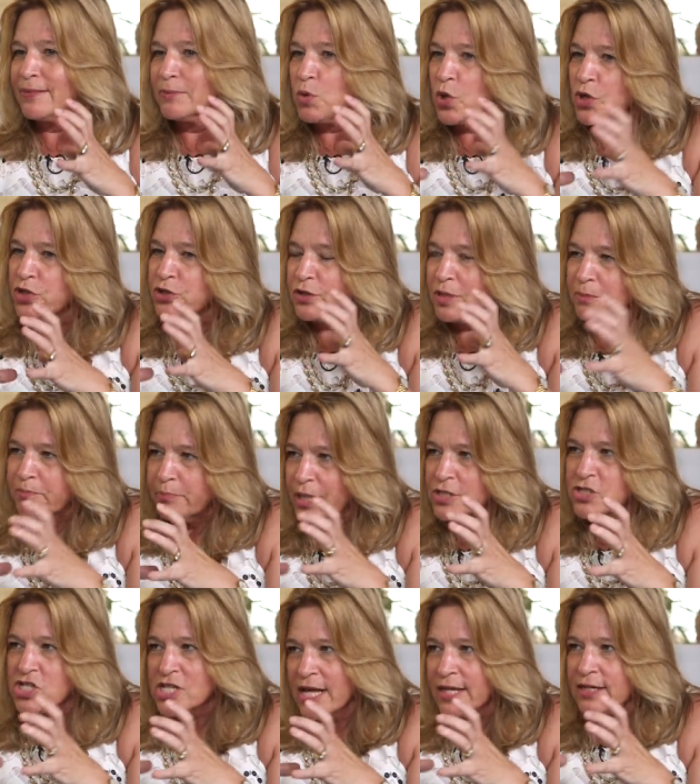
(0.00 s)
and the more you can
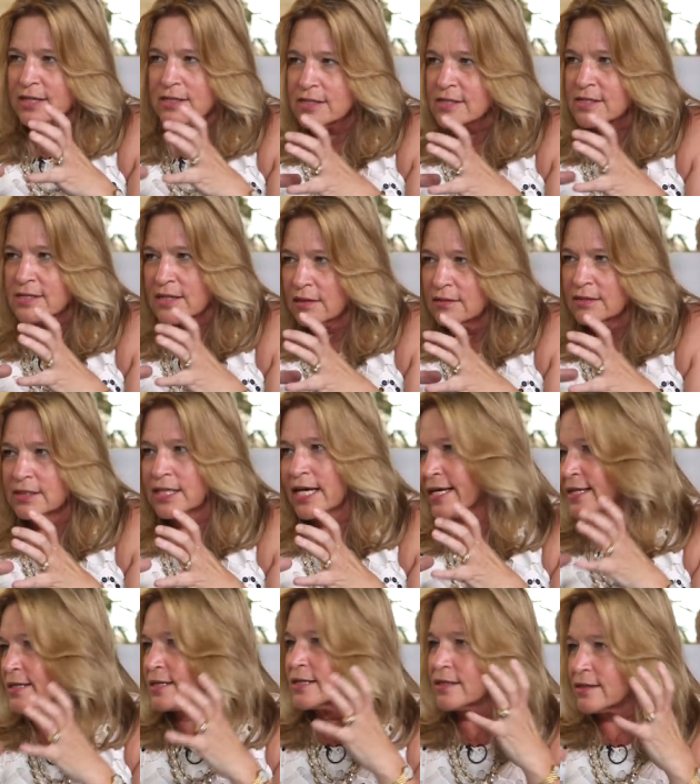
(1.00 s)
bunch that into single
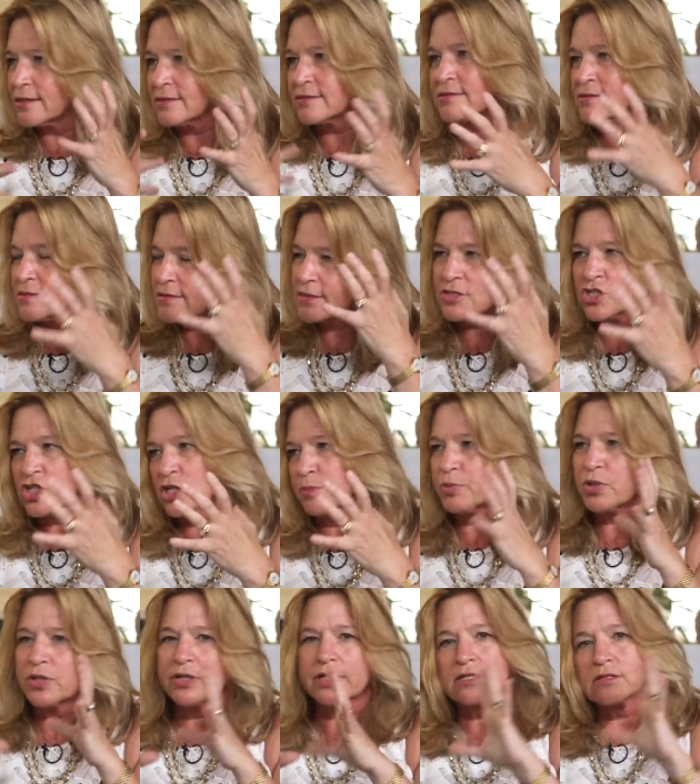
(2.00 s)
landings, the
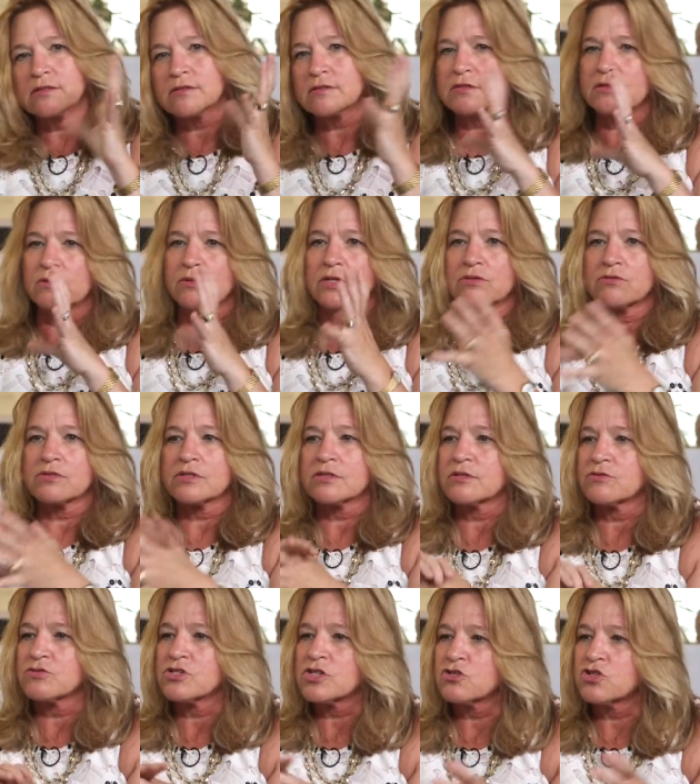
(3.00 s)
cheaper it is, so there's,
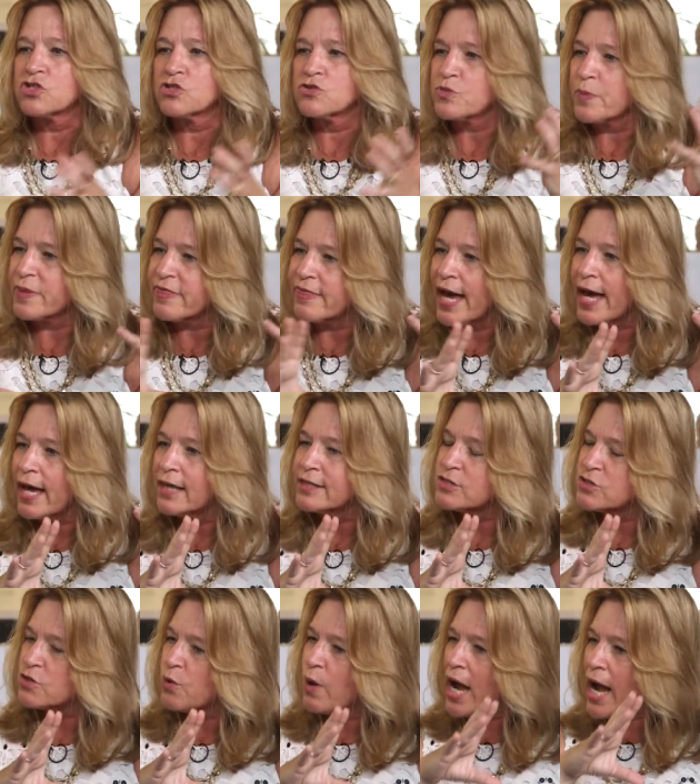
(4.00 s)
there's issues with
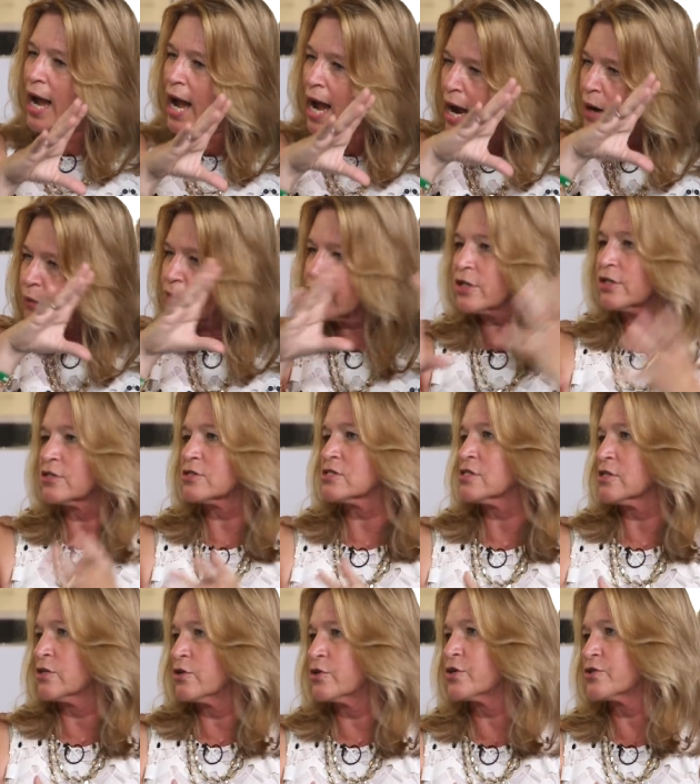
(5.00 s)
that. So how are you going to
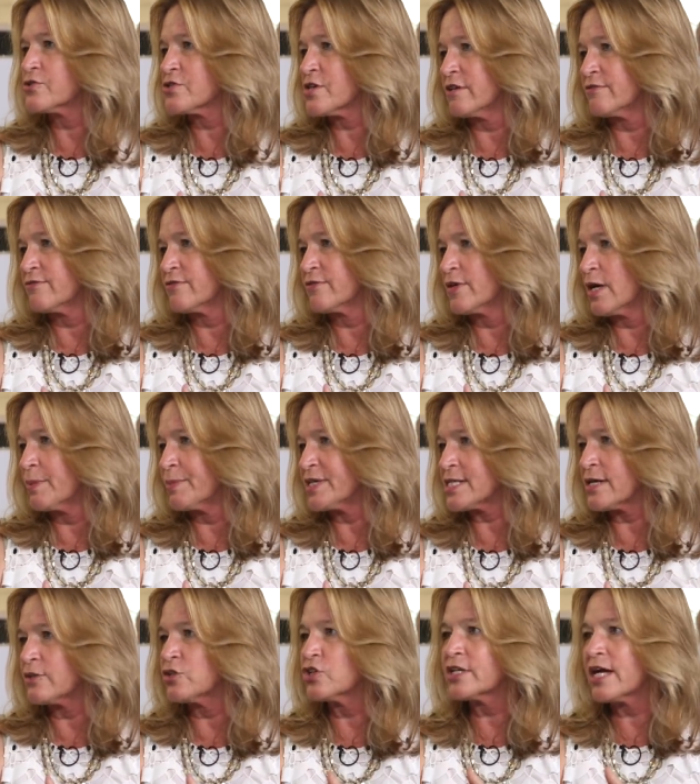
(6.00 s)
slow yourself
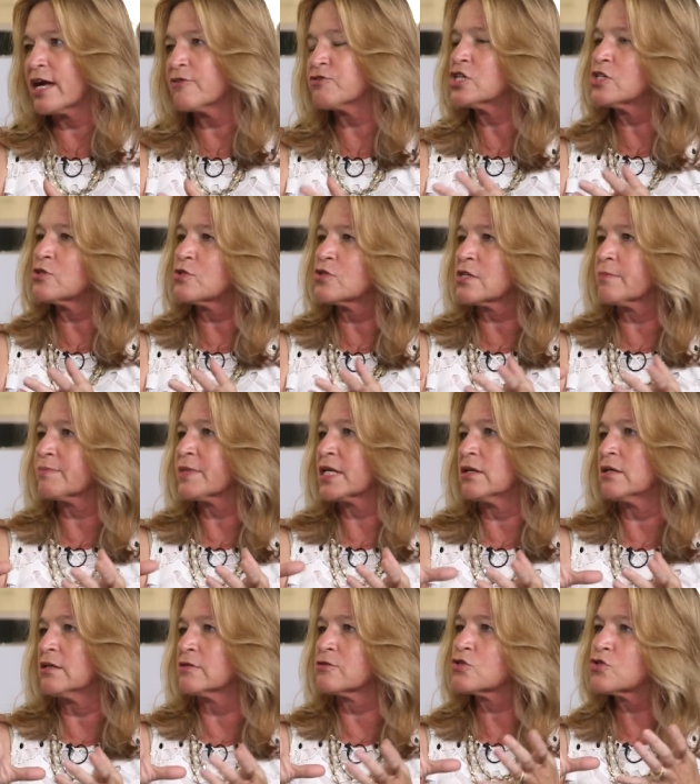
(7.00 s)
coming down? You're going to have to use
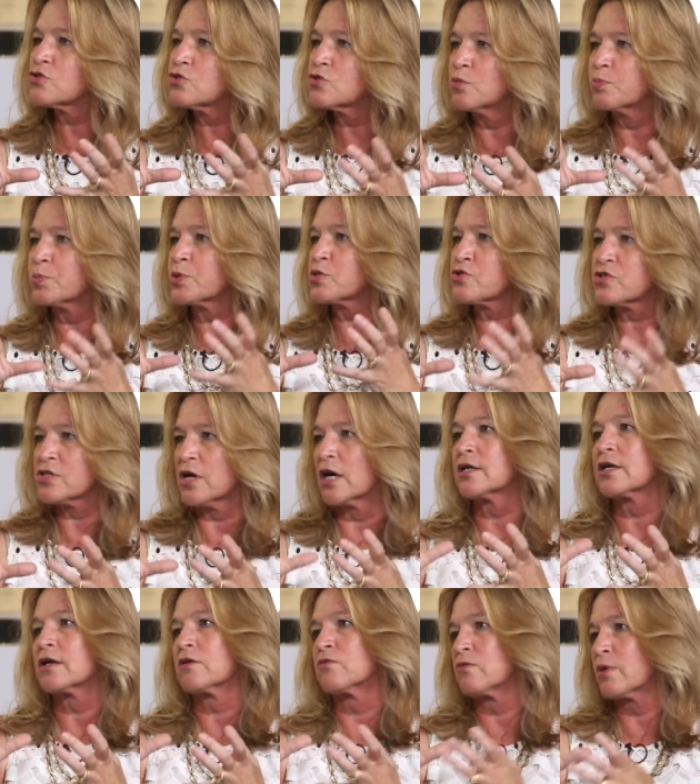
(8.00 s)
something called
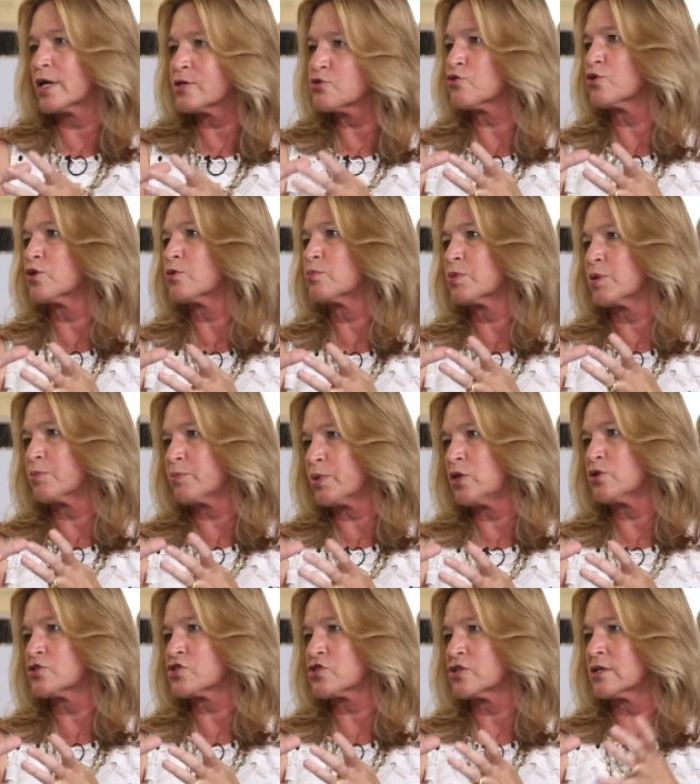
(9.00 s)
supersonic retro
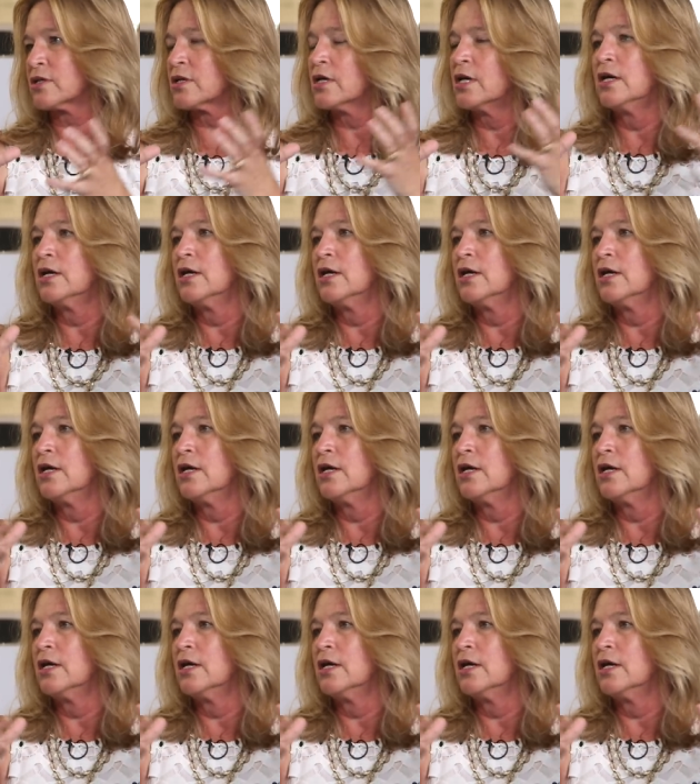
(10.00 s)
propulsion,